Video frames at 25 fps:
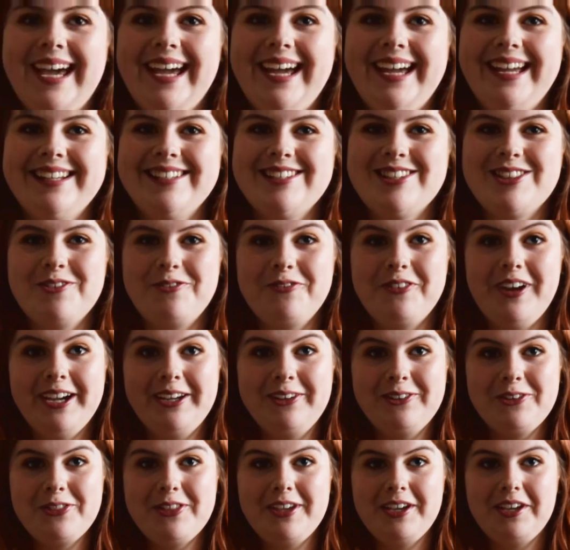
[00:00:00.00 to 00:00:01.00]
And the
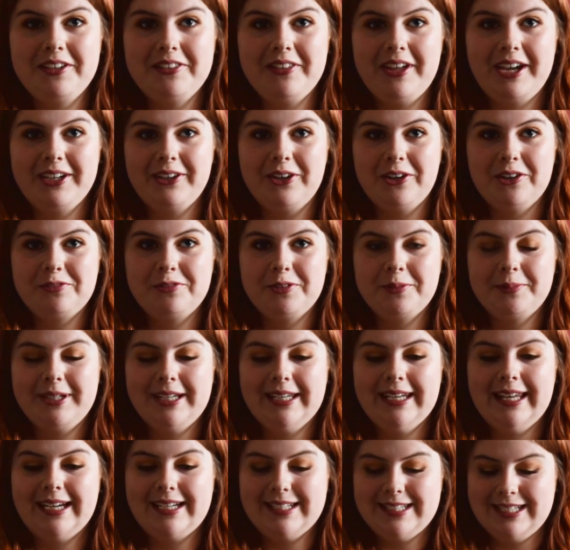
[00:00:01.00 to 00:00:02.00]
final thing that I got from
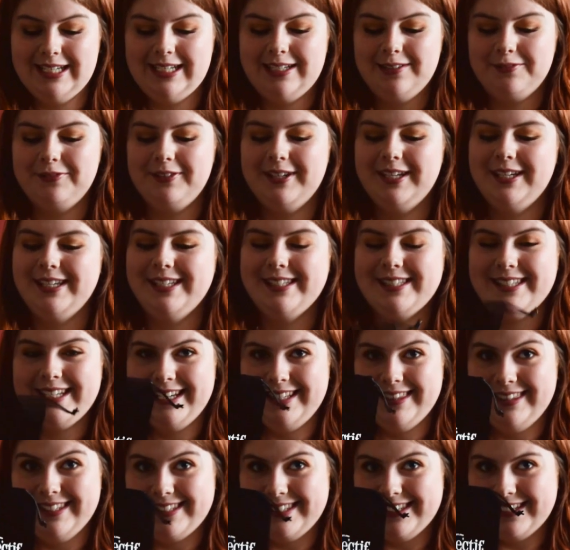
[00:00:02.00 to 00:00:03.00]
Collectif is
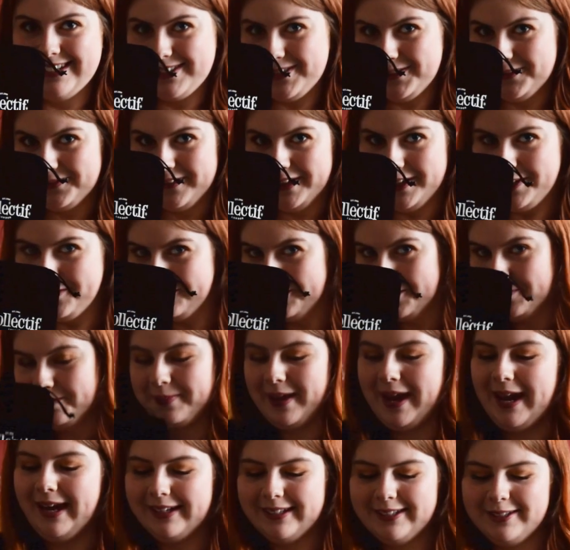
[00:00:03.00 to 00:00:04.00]
in this little velvet
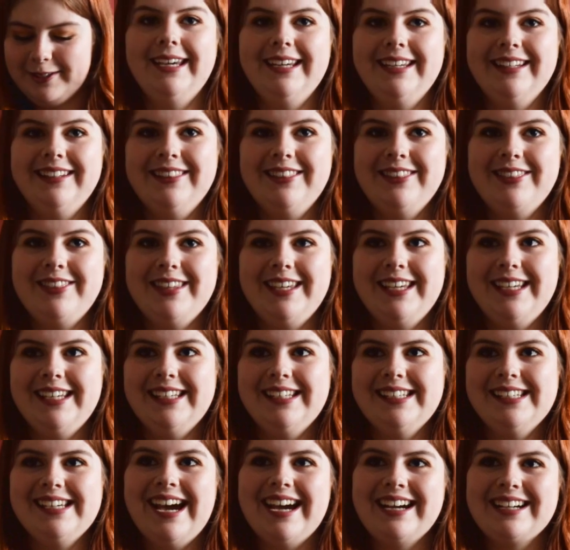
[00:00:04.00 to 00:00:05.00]
bag. In
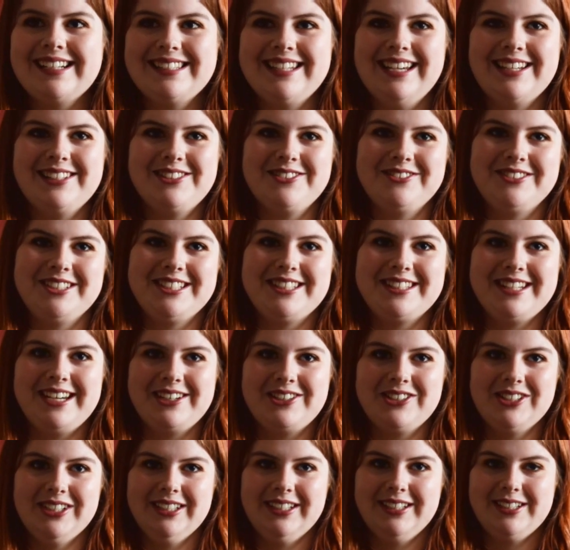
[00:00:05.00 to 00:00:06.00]
the accessories
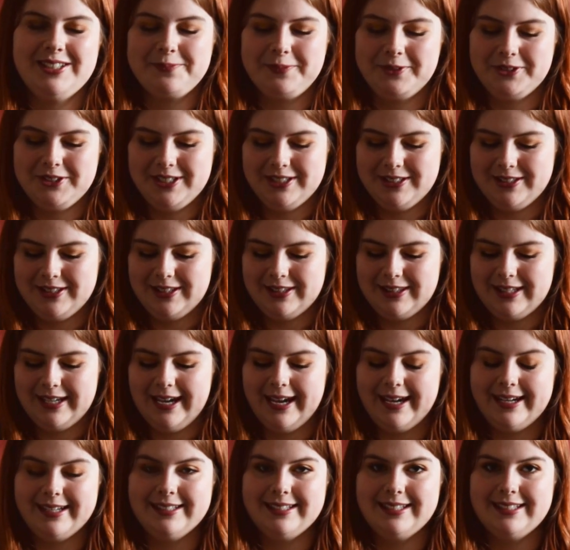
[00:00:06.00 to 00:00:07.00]
section I spotted that they
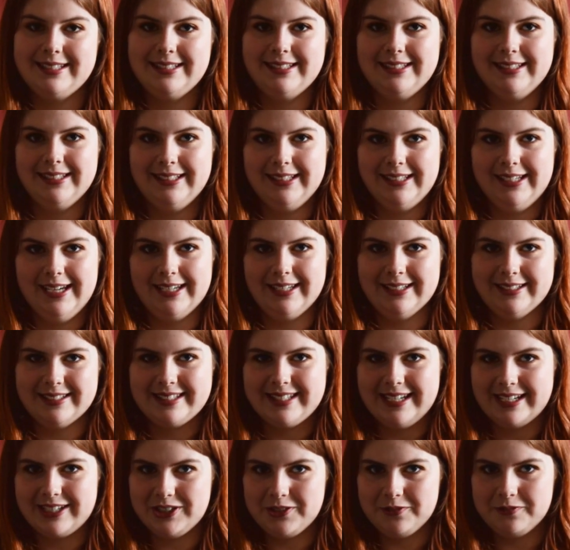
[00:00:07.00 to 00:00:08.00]
had a little
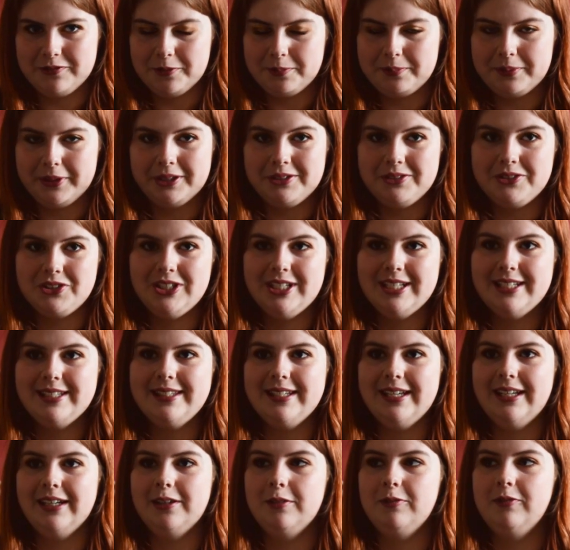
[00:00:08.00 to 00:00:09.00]
section for
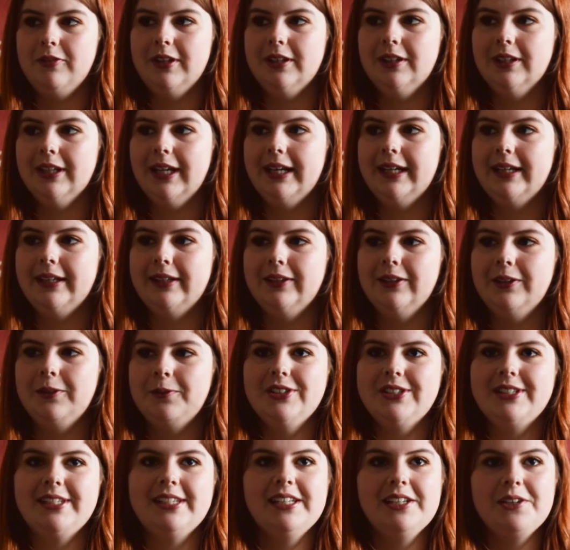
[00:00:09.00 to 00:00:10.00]
brooches, and I feel like
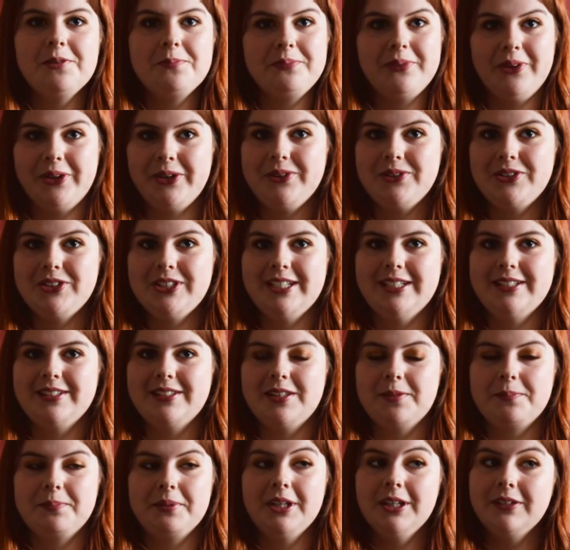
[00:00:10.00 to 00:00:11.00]
this little brooch is
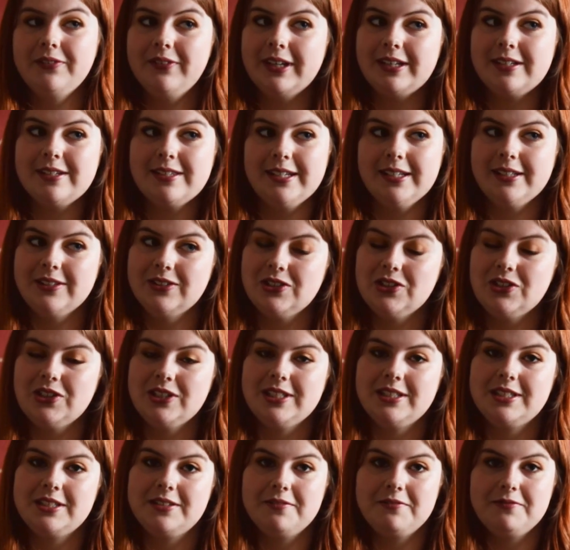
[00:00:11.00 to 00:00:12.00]
the perfect thing to
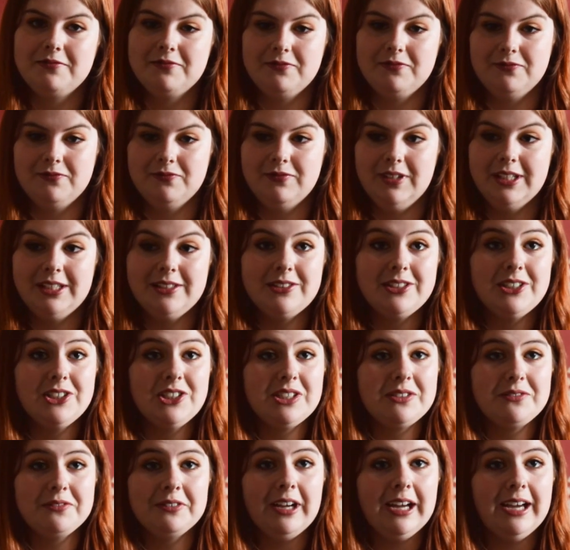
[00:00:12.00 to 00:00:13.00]
just
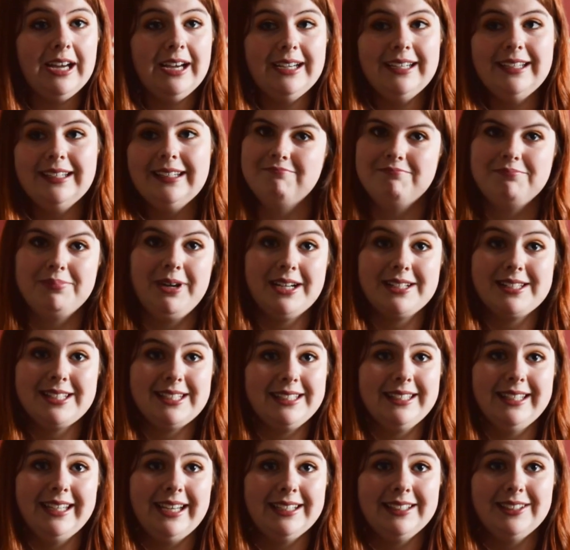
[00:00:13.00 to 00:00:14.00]
vintageify
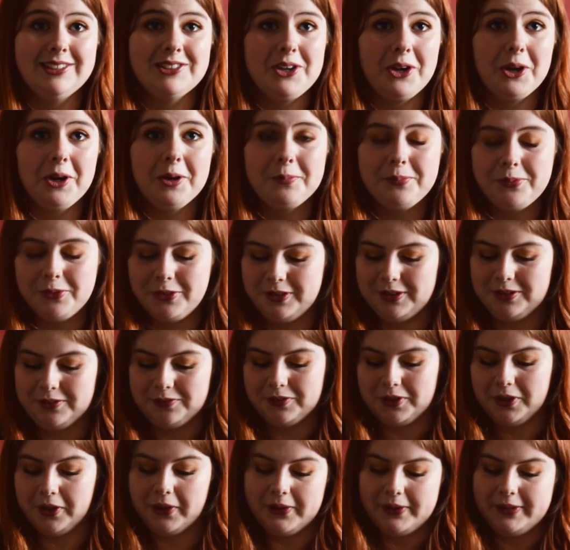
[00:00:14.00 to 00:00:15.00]
practically any top that
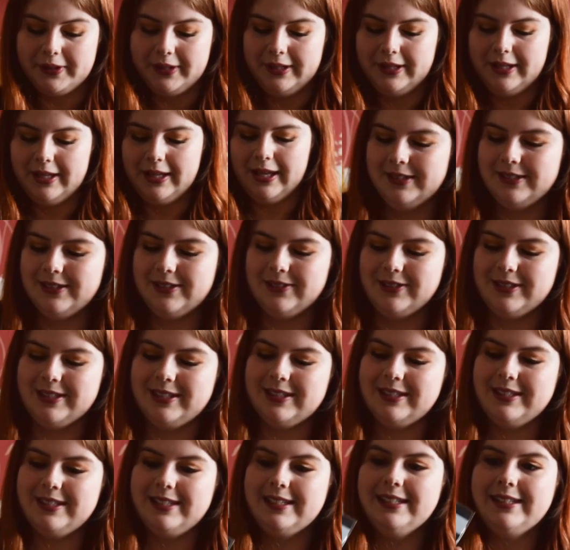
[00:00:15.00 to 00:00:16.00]
you've got. So it's
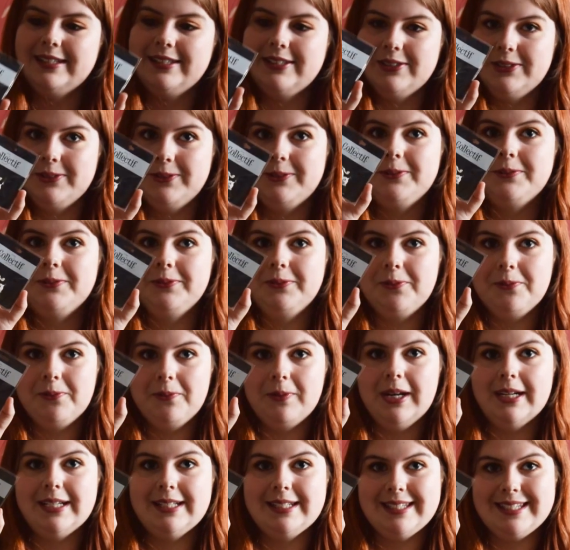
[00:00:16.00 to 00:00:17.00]
this little
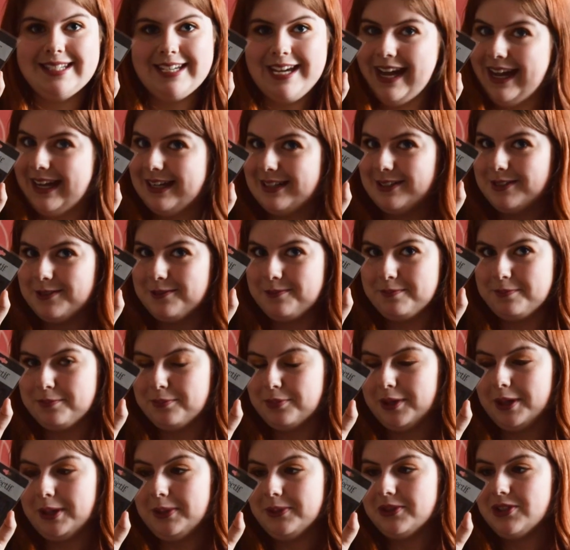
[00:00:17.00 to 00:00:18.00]
white cat
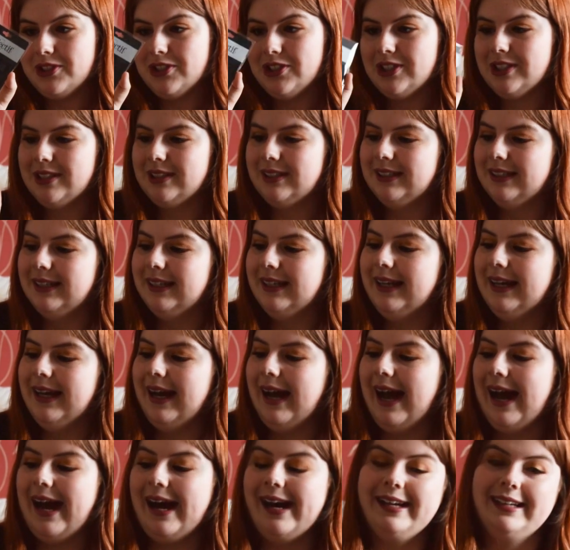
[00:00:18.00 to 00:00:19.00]
brooch,
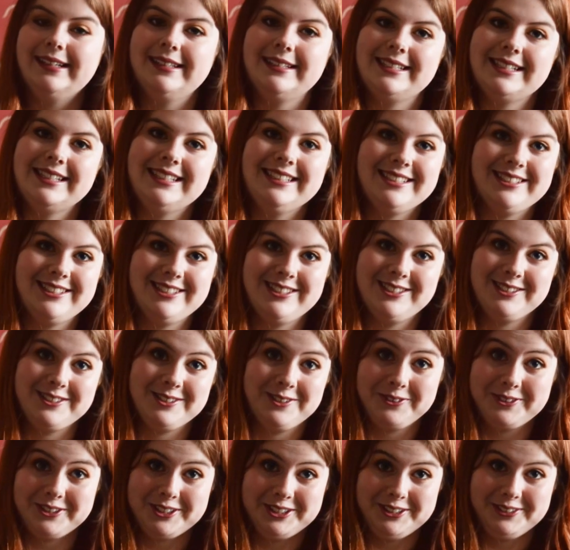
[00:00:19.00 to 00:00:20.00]
and it's
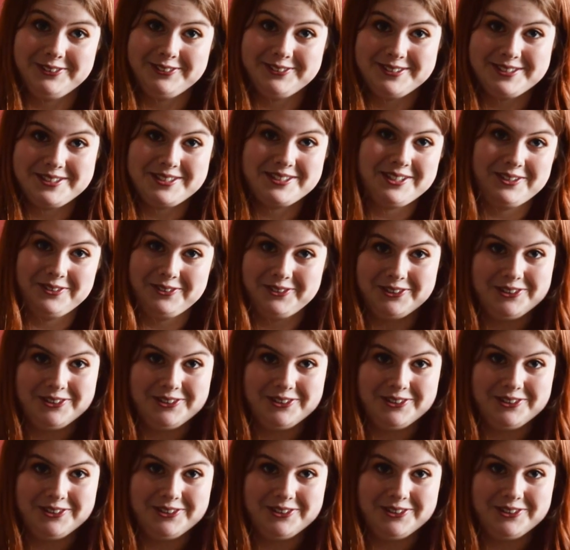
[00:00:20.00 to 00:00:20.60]
so cute and so